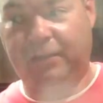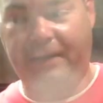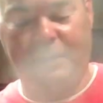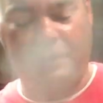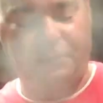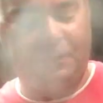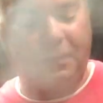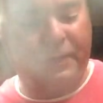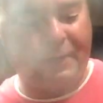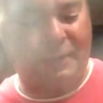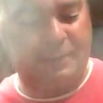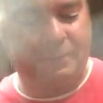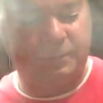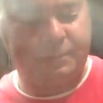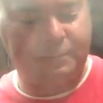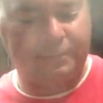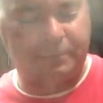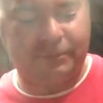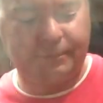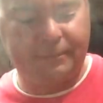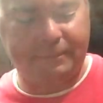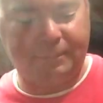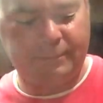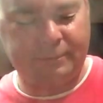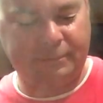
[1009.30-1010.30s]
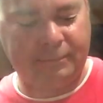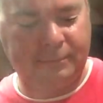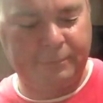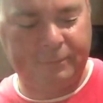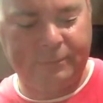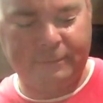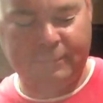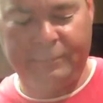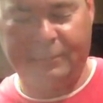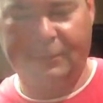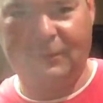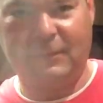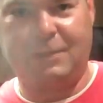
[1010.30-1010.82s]
or anything.
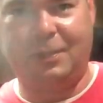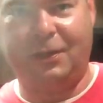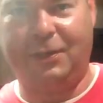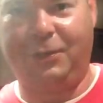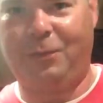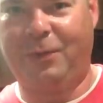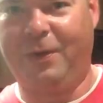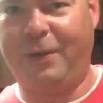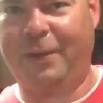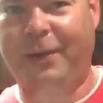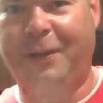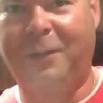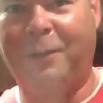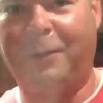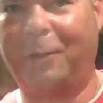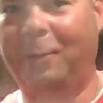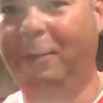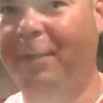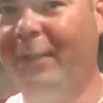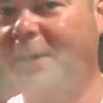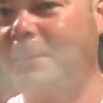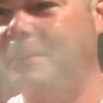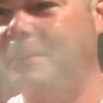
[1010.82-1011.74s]
Just regular old